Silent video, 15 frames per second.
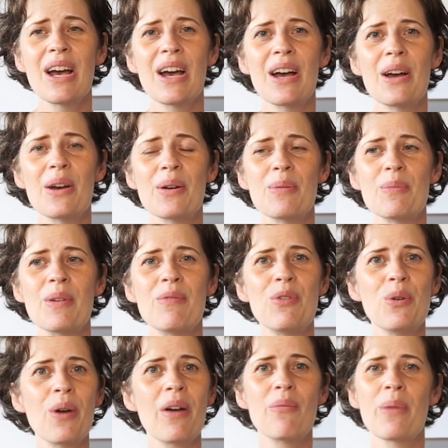If
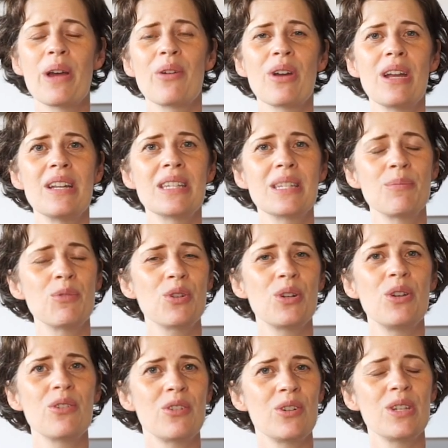you have migraines, I'm sure
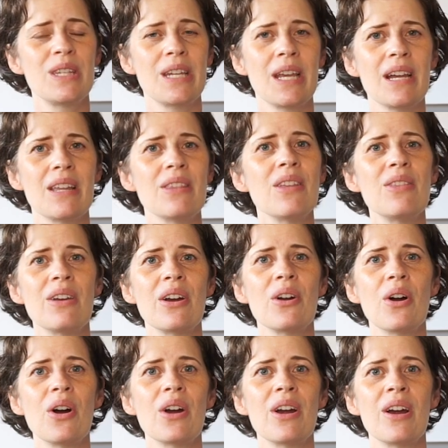you understand that there
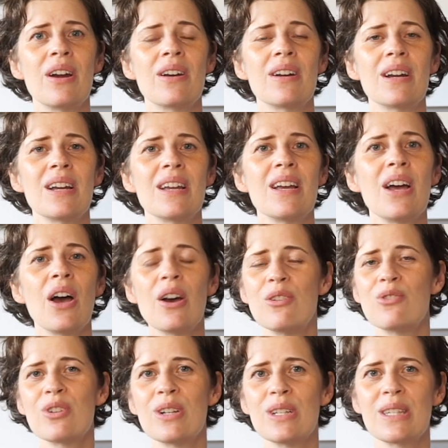are
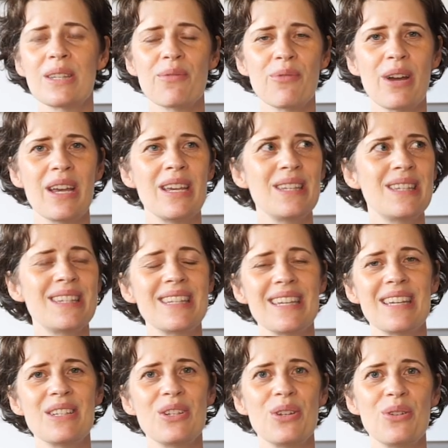hundreds of ways
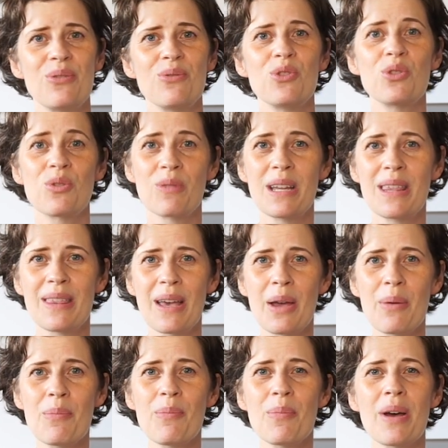to treat
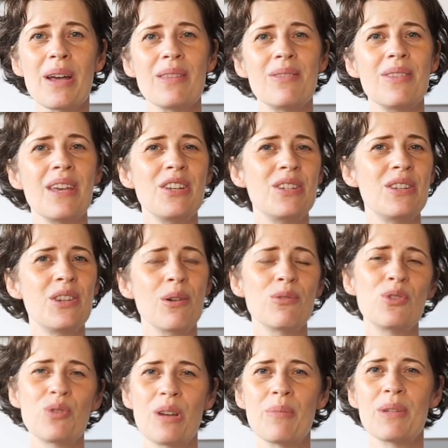them, but
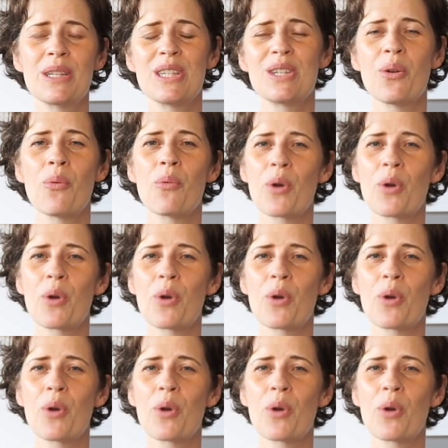those treatments don't